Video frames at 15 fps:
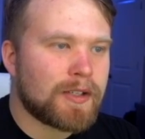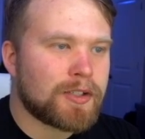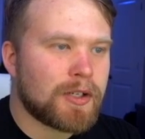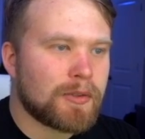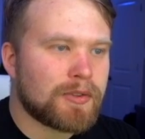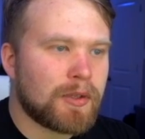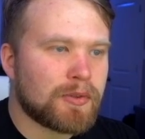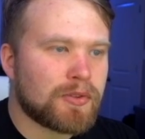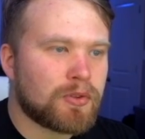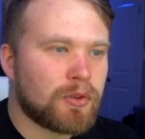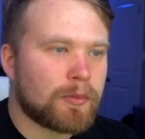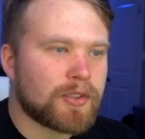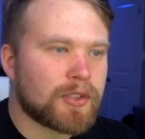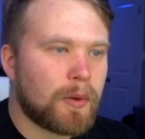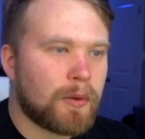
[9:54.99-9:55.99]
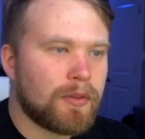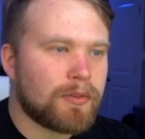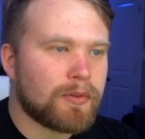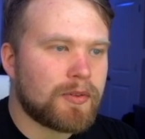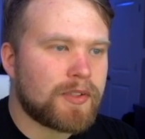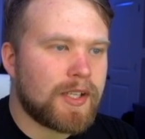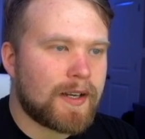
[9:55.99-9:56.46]
It shows those storms going
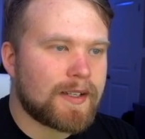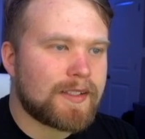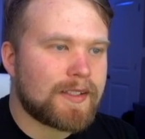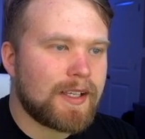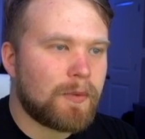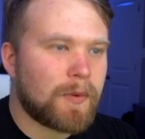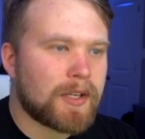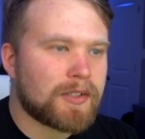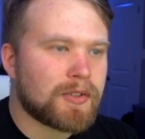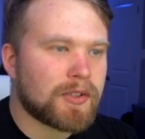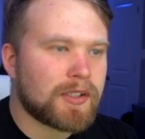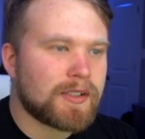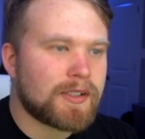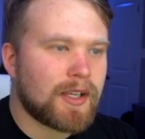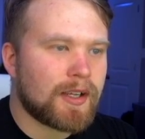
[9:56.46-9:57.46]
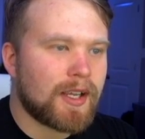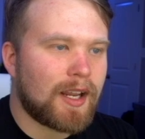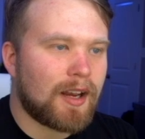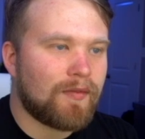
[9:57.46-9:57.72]
through Tennessee, western Kentucky,